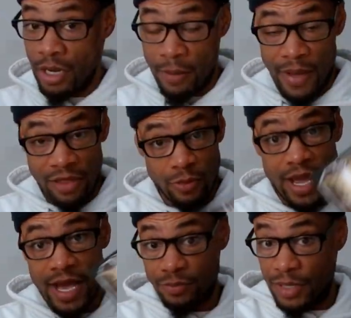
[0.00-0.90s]
a pathway
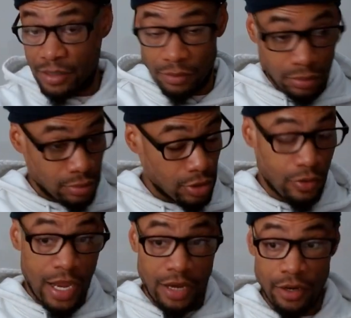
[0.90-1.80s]
has been
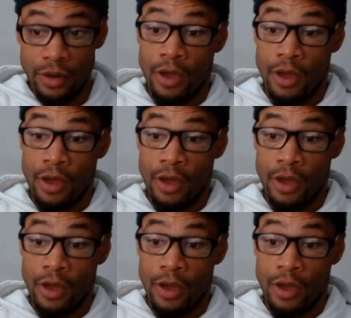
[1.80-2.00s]
created